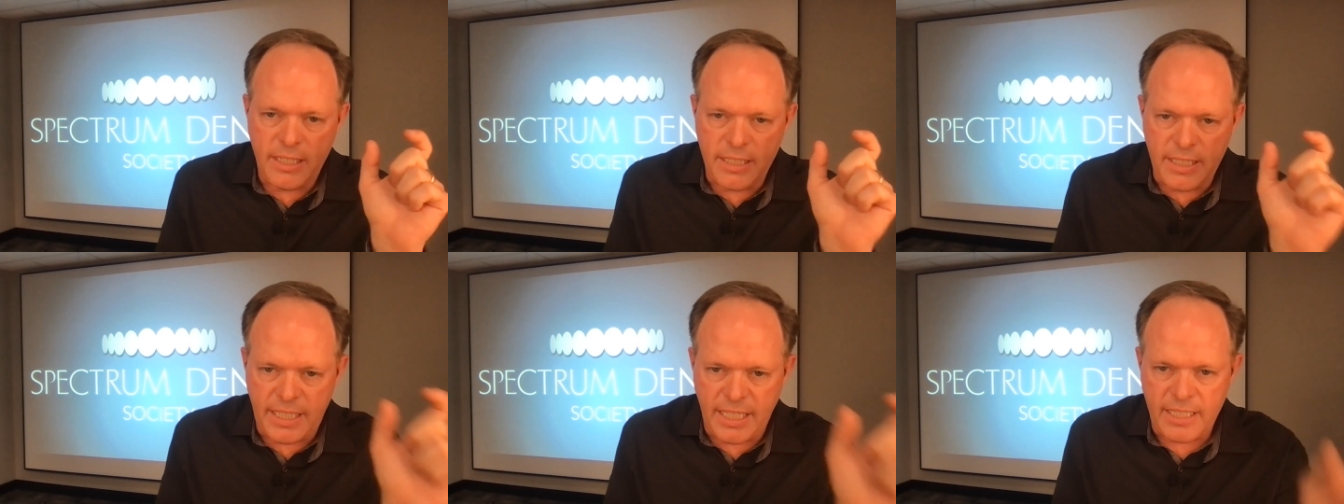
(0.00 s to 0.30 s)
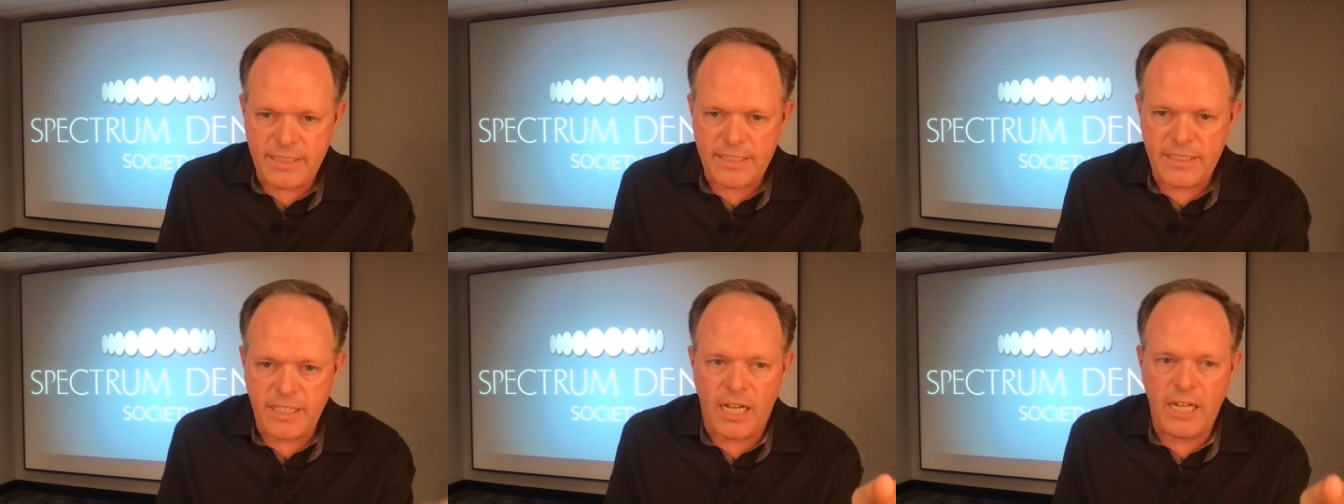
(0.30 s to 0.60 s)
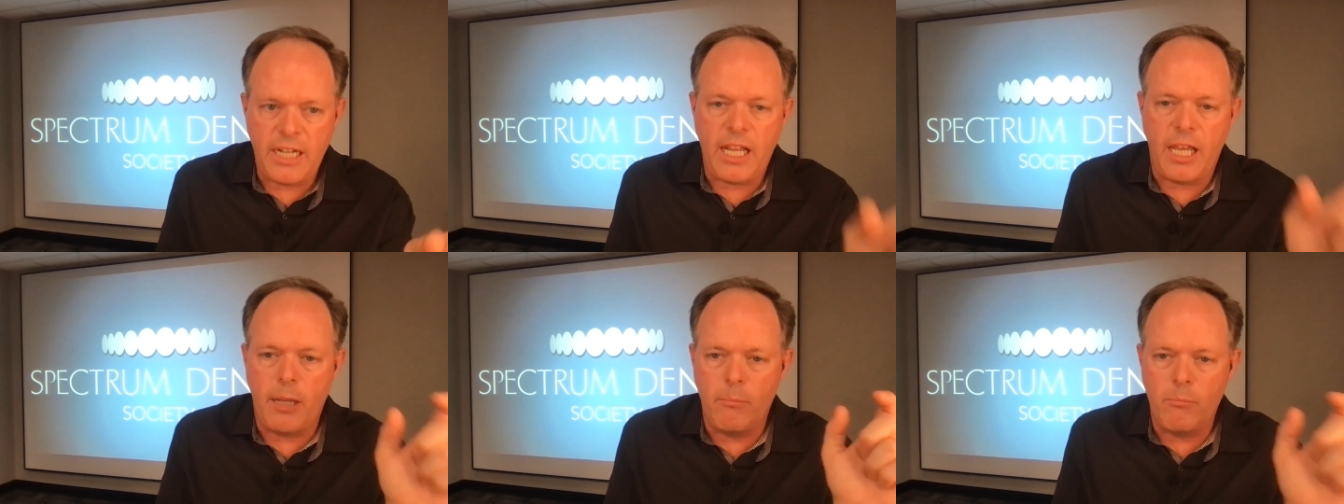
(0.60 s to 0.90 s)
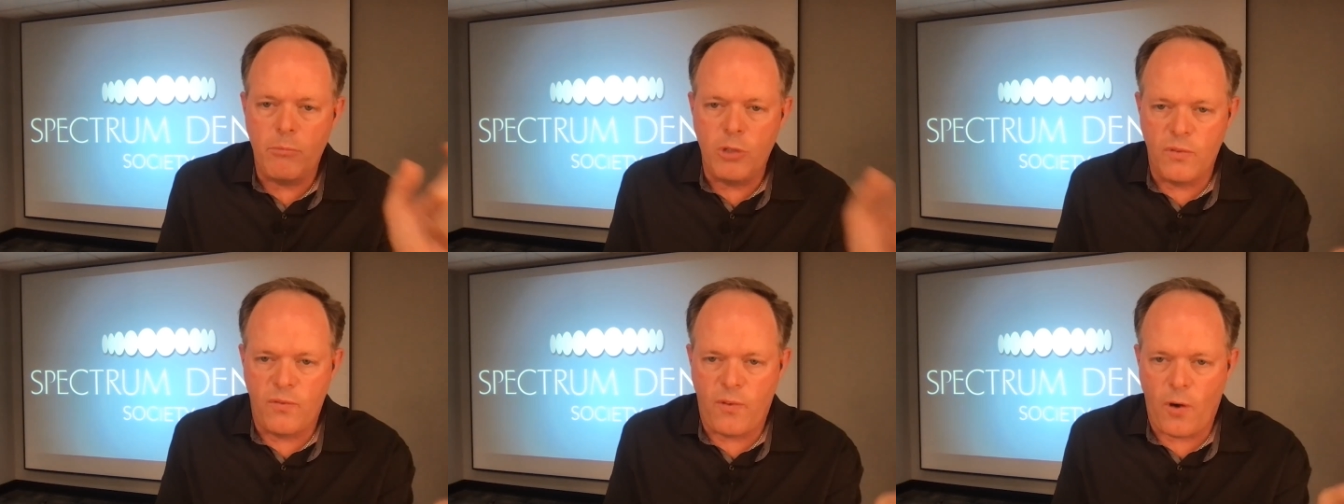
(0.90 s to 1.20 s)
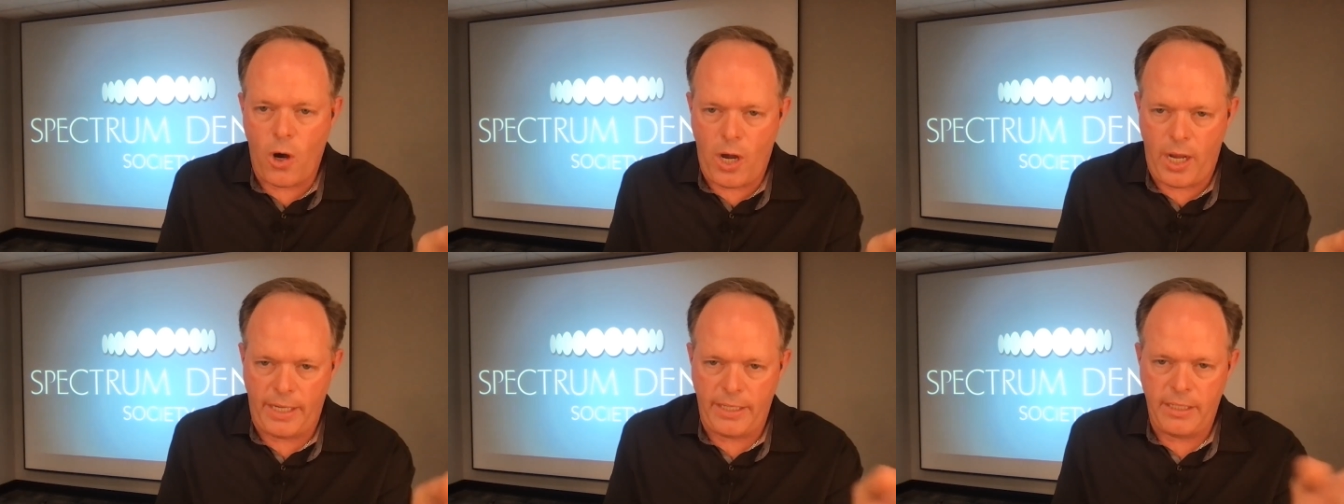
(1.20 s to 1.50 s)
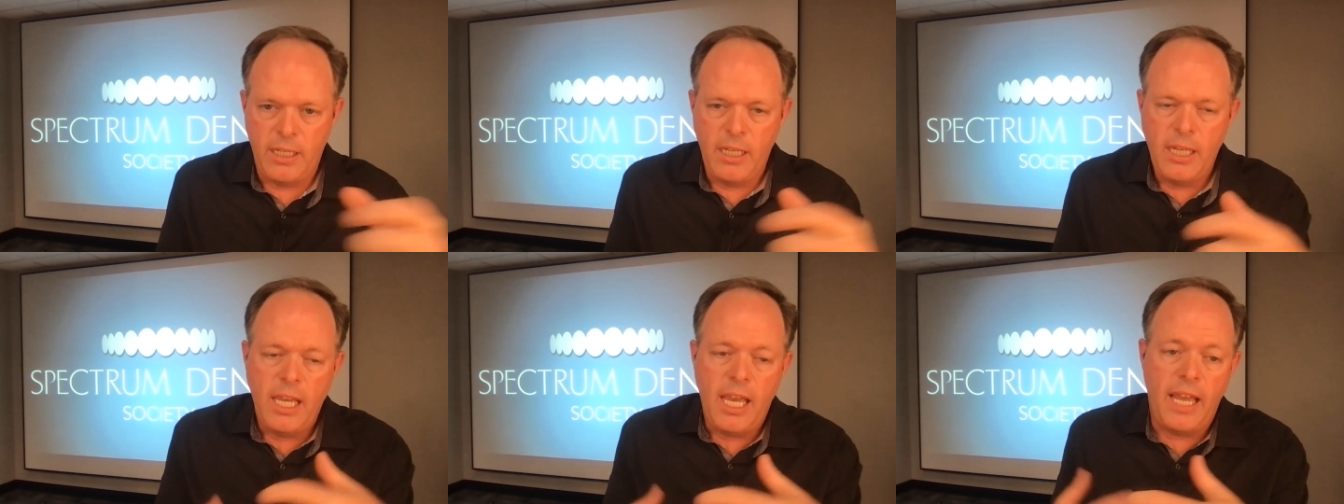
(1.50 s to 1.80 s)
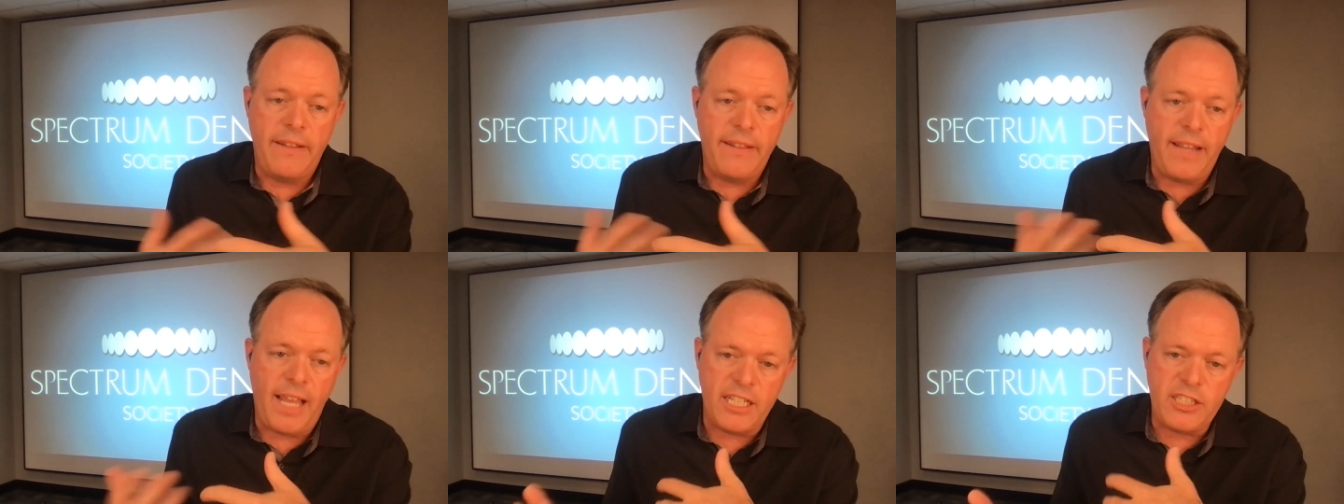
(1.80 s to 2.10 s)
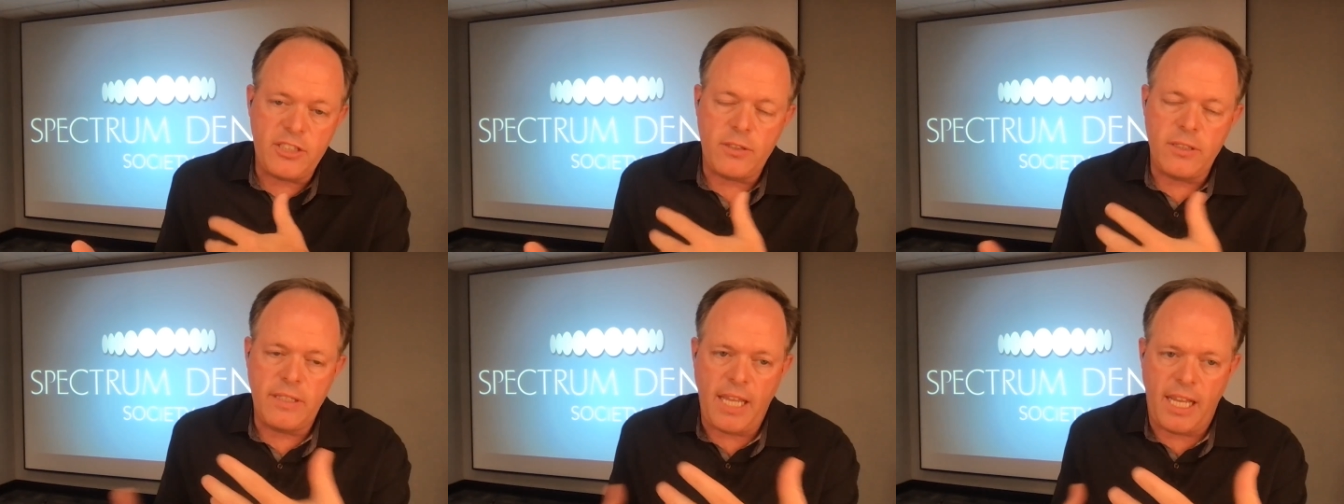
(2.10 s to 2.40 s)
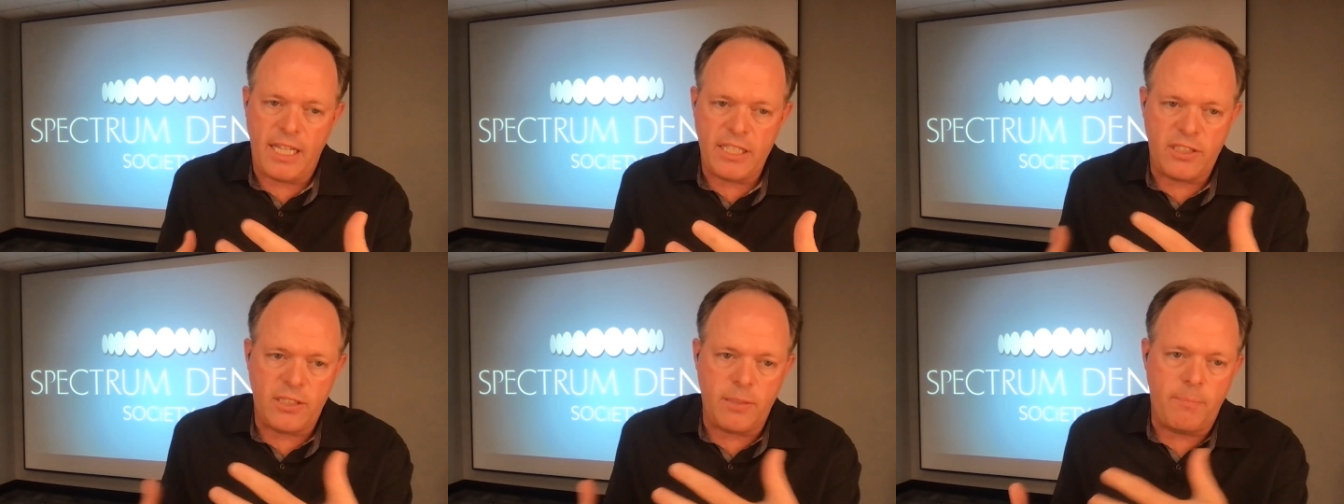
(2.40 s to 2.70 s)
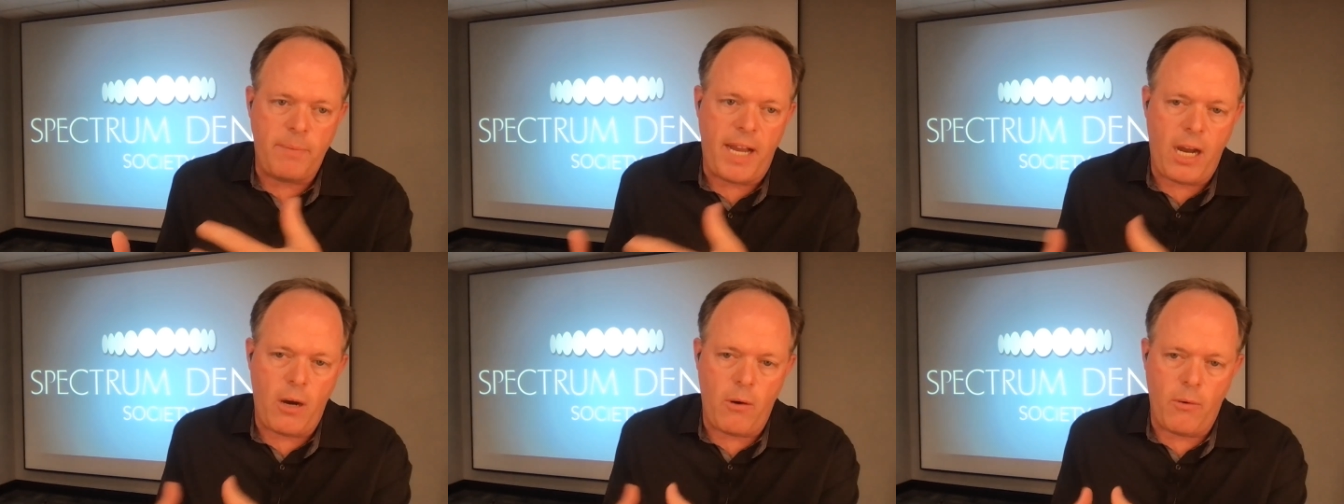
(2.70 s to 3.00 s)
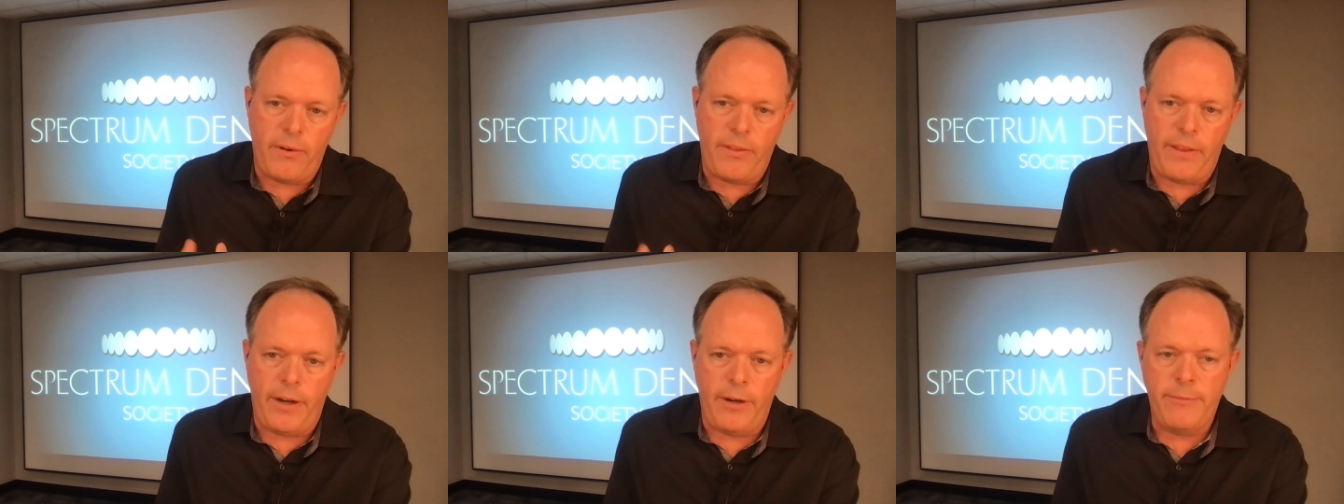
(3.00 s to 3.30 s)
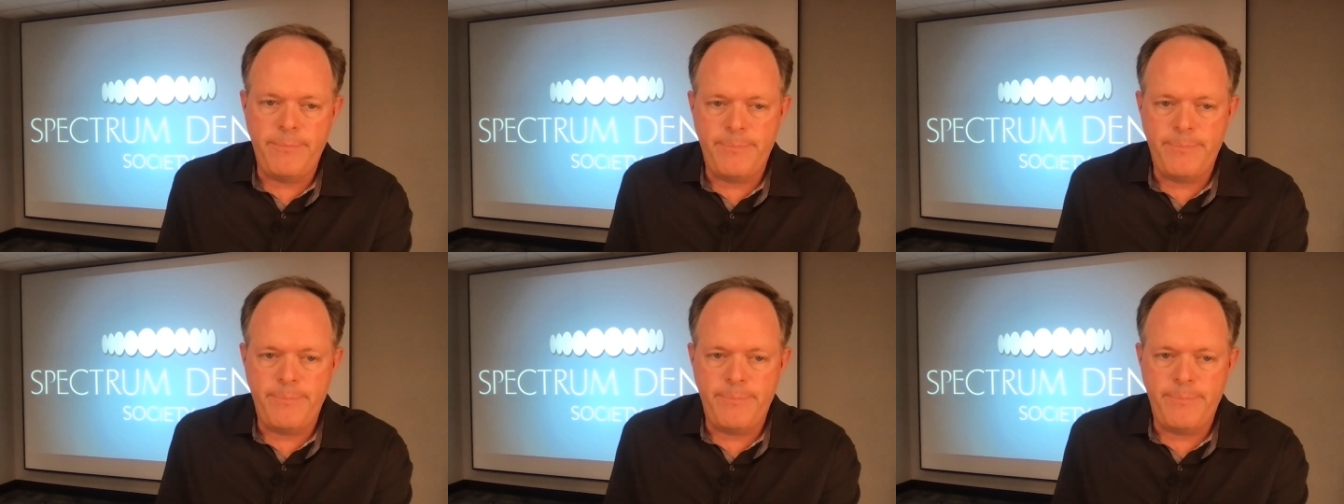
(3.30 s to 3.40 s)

get done, and move on. And that's the power there.